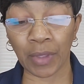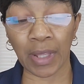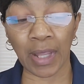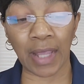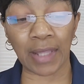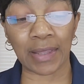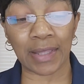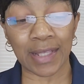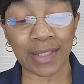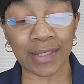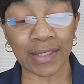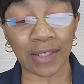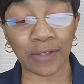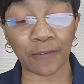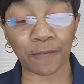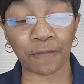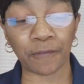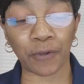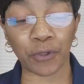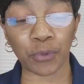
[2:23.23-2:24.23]
And this
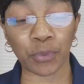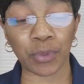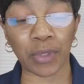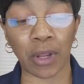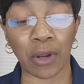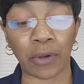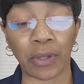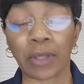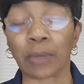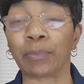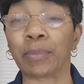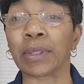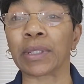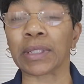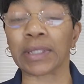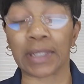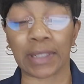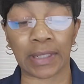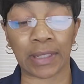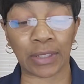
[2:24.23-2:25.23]
interferes with our
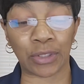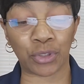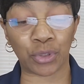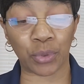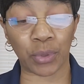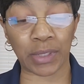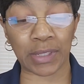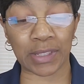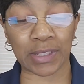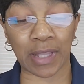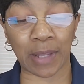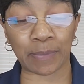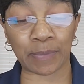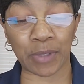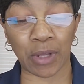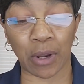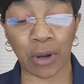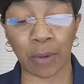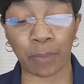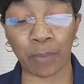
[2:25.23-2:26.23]
ability to
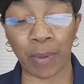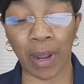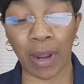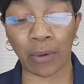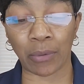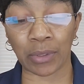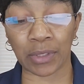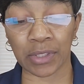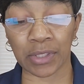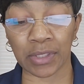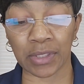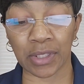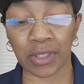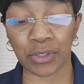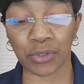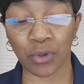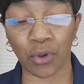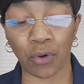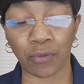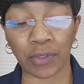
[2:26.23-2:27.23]
accept our
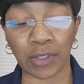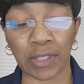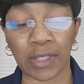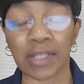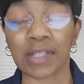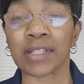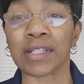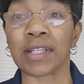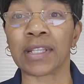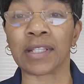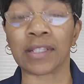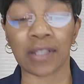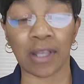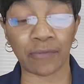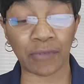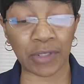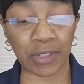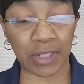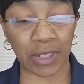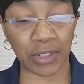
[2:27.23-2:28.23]
powerlessness over the disease
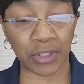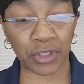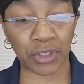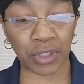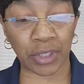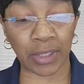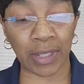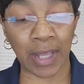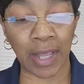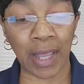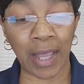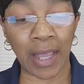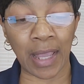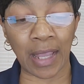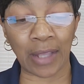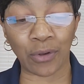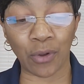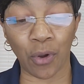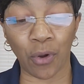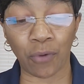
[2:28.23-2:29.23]
of addiction
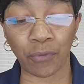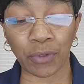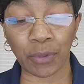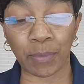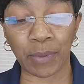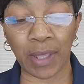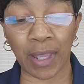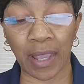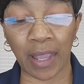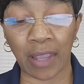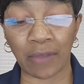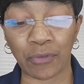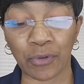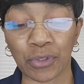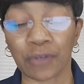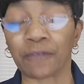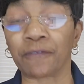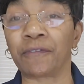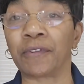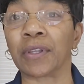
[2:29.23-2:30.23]
and over the
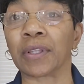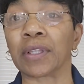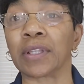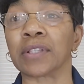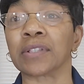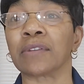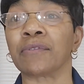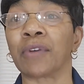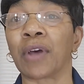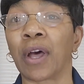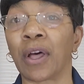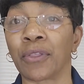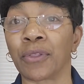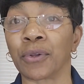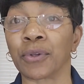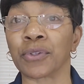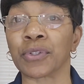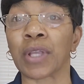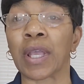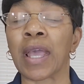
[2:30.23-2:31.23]
behaviors and feelings of
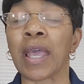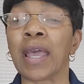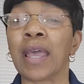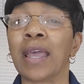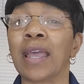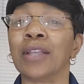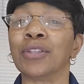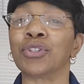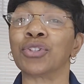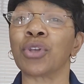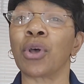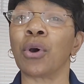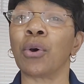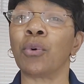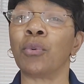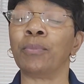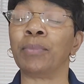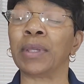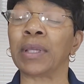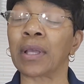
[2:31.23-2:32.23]
others. And
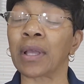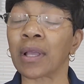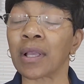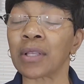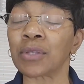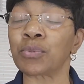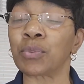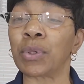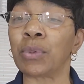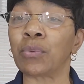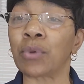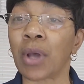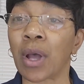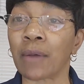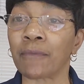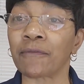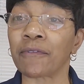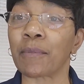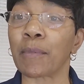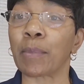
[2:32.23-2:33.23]
so because we
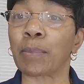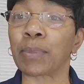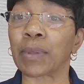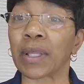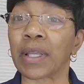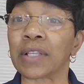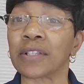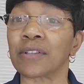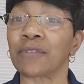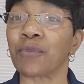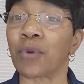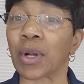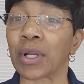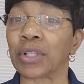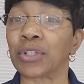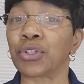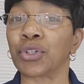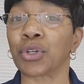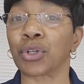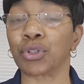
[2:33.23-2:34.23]
come from a place of
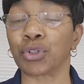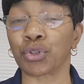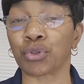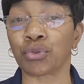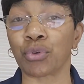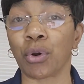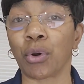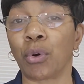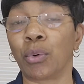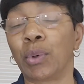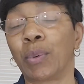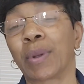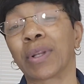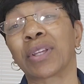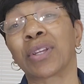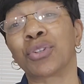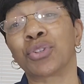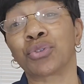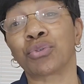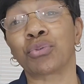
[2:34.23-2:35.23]
wanting to control, we want
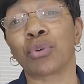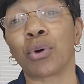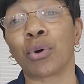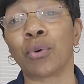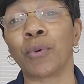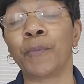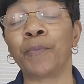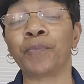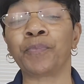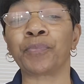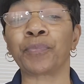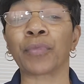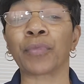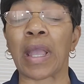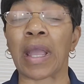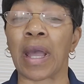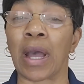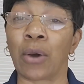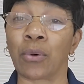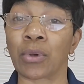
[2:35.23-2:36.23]
to control
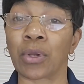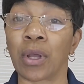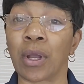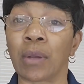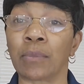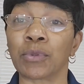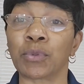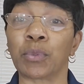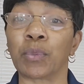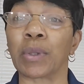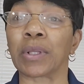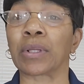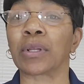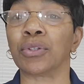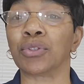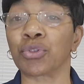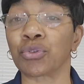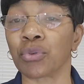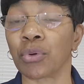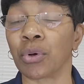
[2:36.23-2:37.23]
outcomes, we want to
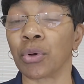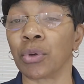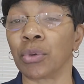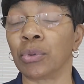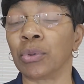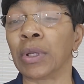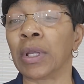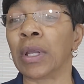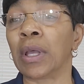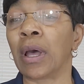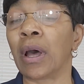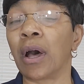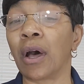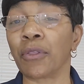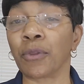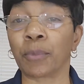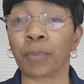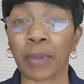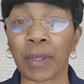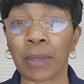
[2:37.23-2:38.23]
control
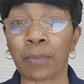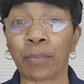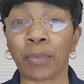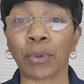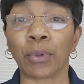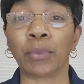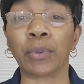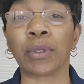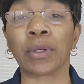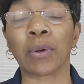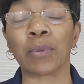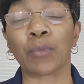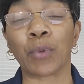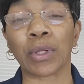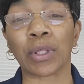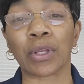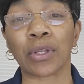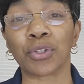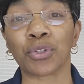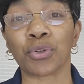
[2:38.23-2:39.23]
other people, we
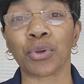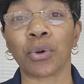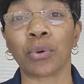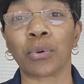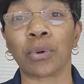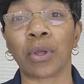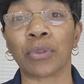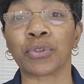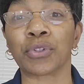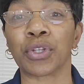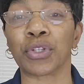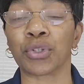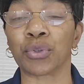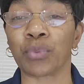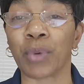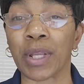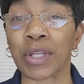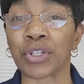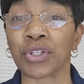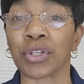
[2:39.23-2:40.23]
want to control other
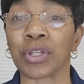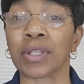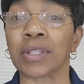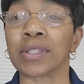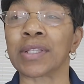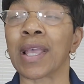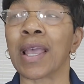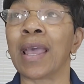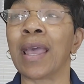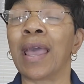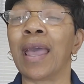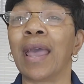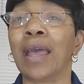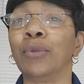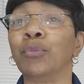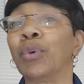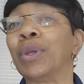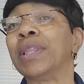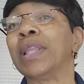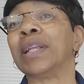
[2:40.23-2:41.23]
situations.
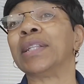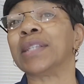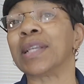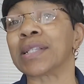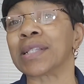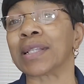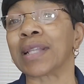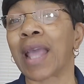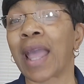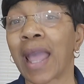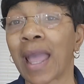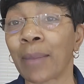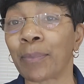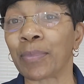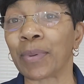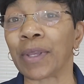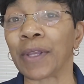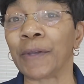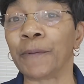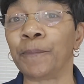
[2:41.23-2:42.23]
And when that doesn't
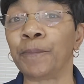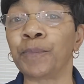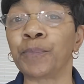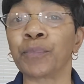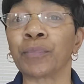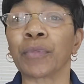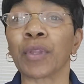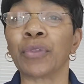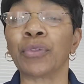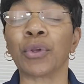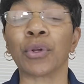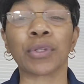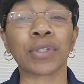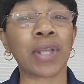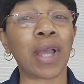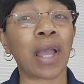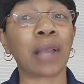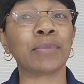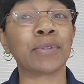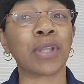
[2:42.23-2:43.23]
happen, there are
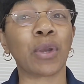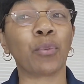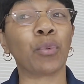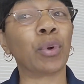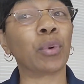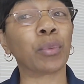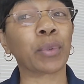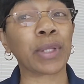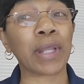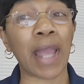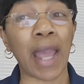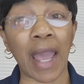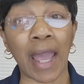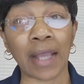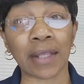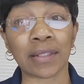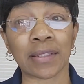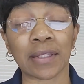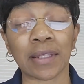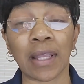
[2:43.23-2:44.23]
times that we'll
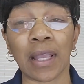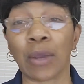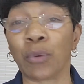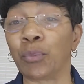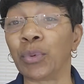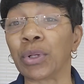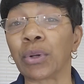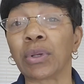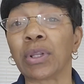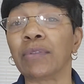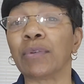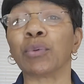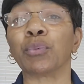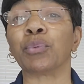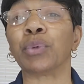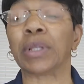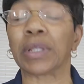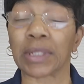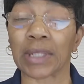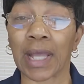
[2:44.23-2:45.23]
react and we don't even
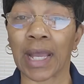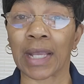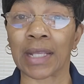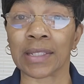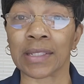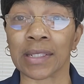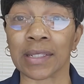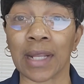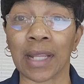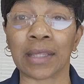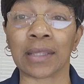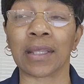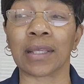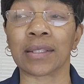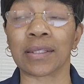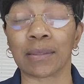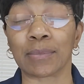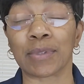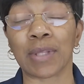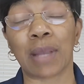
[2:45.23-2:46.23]
realize it. I
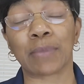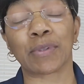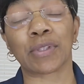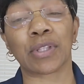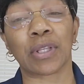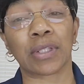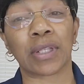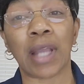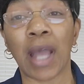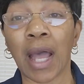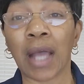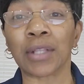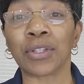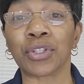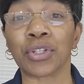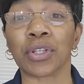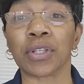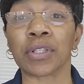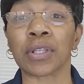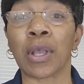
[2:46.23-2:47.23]
think sometimes it's
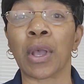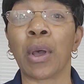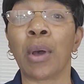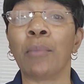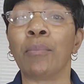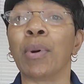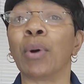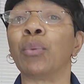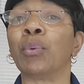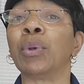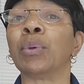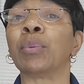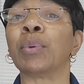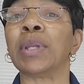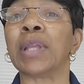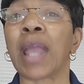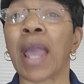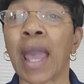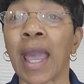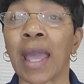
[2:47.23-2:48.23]
unconscious, but we
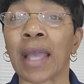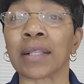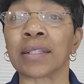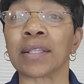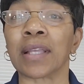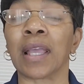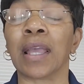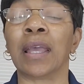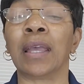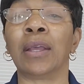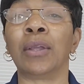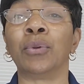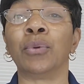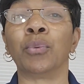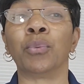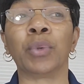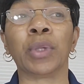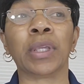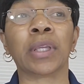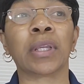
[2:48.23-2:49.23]
react
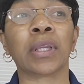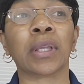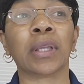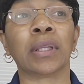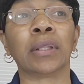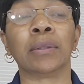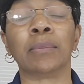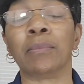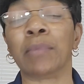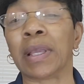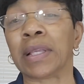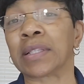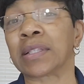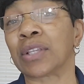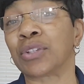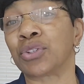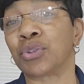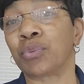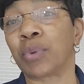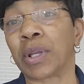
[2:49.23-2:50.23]
and we can make
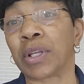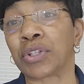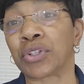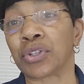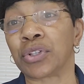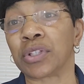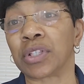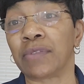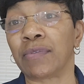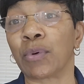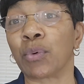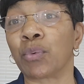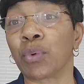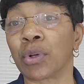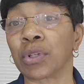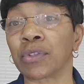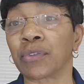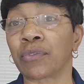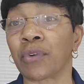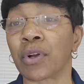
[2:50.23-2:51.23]
situations even
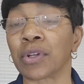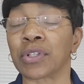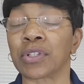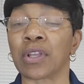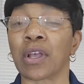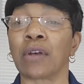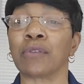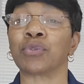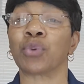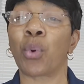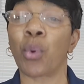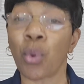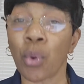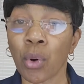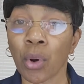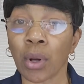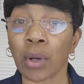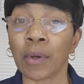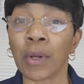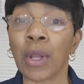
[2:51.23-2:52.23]
worse for ourselves,
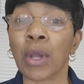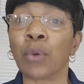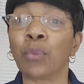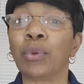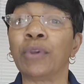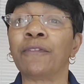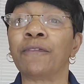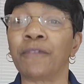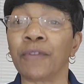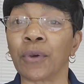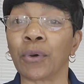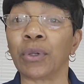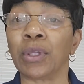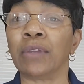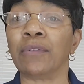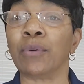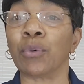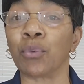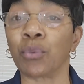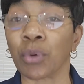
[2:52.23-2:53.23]
or we feel
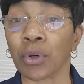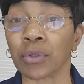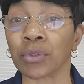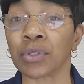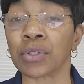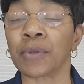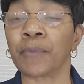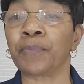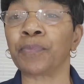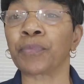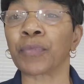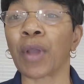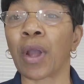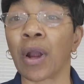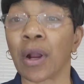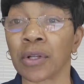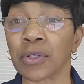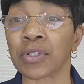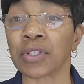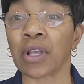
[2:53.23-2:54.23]
even worse
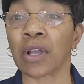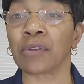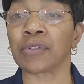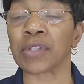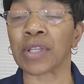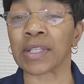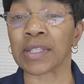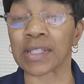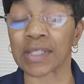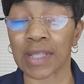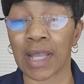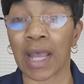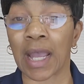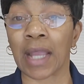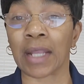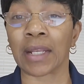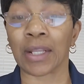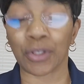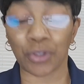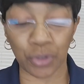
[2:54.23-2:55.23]
ourselves
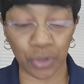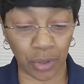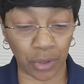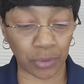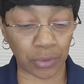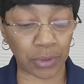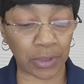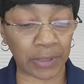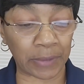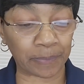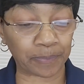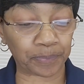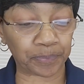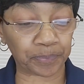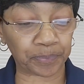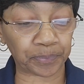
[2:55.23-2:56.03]
inside internally.